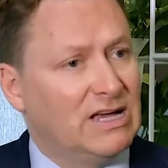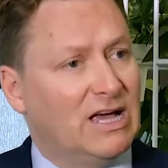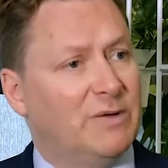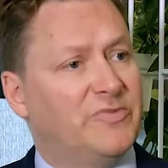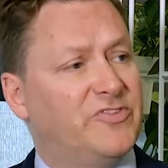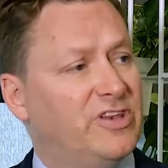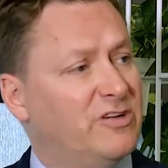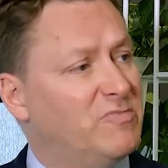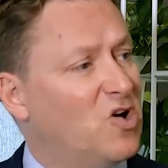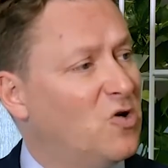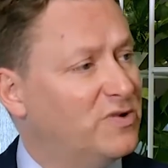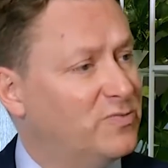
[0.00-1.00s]
Um, City of
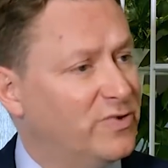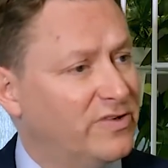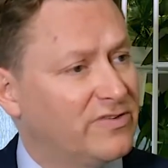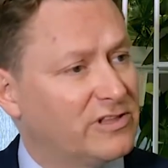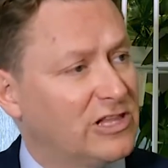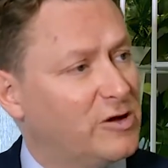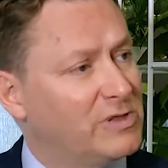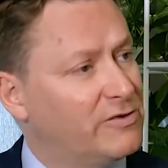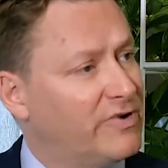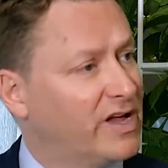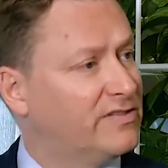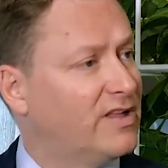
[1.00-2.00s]
Melbourne was globally
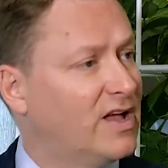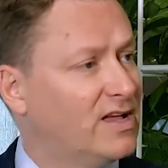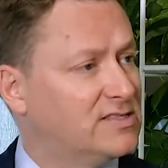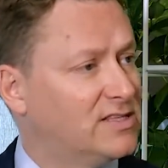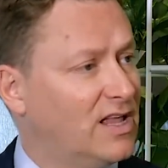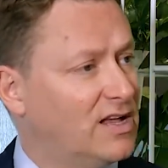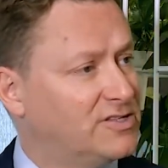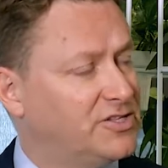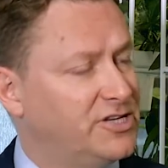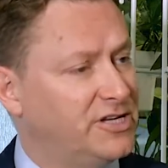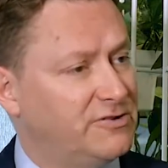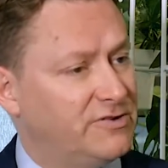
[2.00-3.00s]
recognised
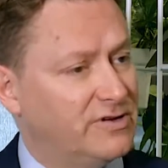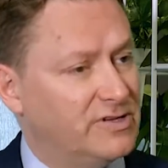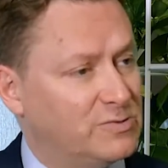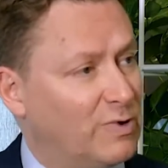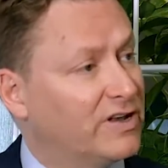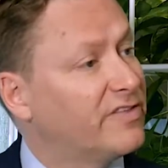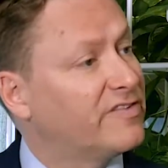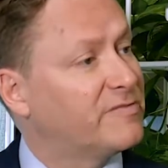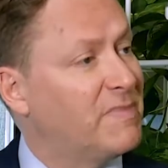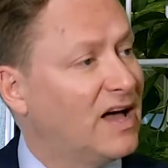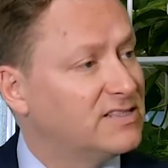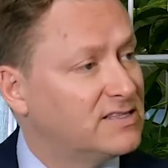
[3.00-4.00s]
last year as one of the
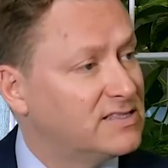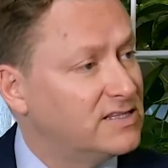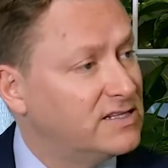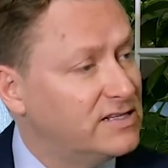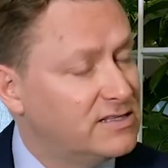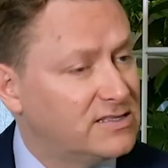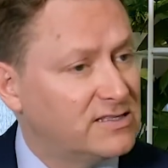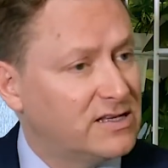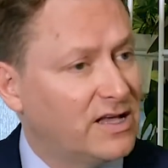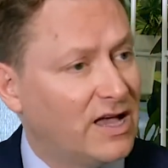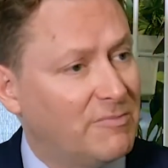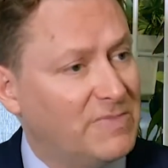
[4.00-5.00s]
smartest cities
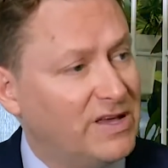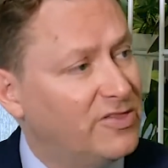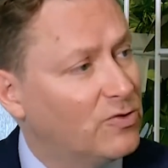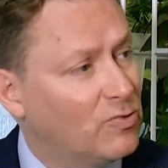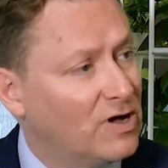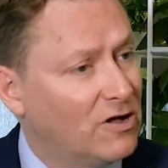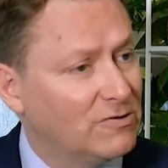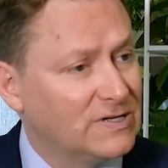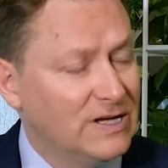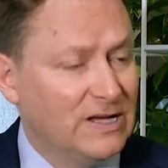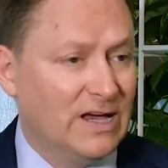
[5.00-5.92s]
um, in the world,